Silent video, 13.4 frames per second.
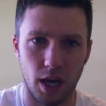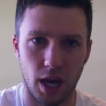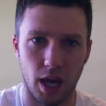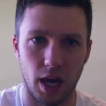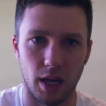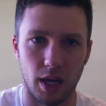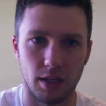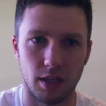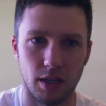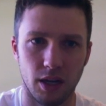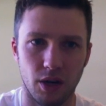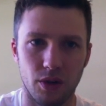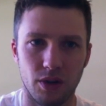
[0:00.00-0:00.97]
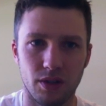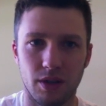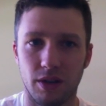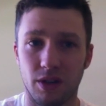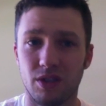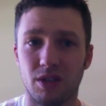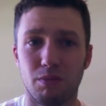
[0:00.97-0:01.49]
and
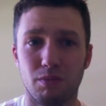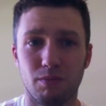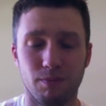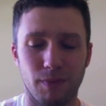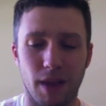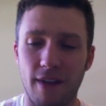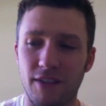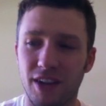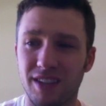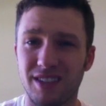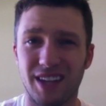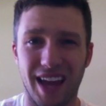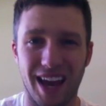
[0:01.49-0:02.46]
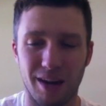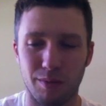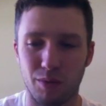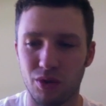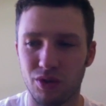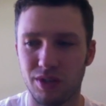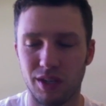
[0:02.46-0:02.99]
there's some evidence in
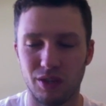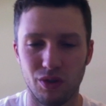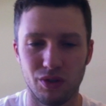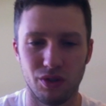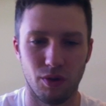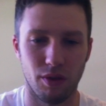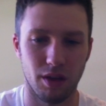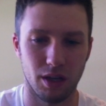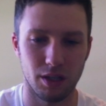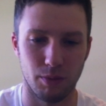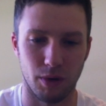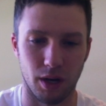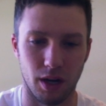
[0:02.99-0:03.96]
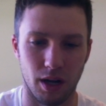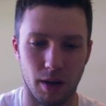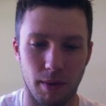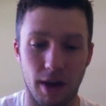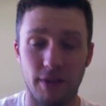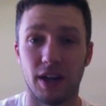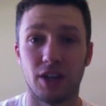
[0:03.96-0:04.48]
animals that do certain things, but
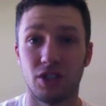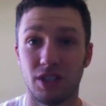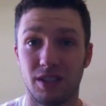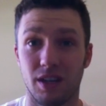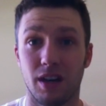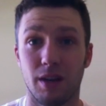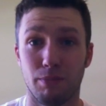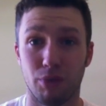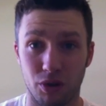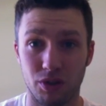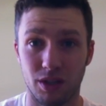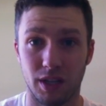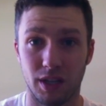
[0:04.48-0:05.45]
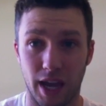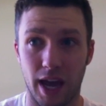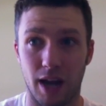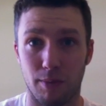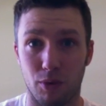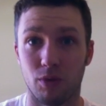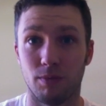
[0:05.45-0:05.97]
I've actually done personally
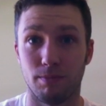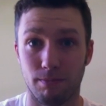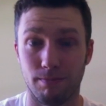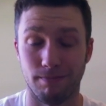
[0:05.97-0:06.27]
animal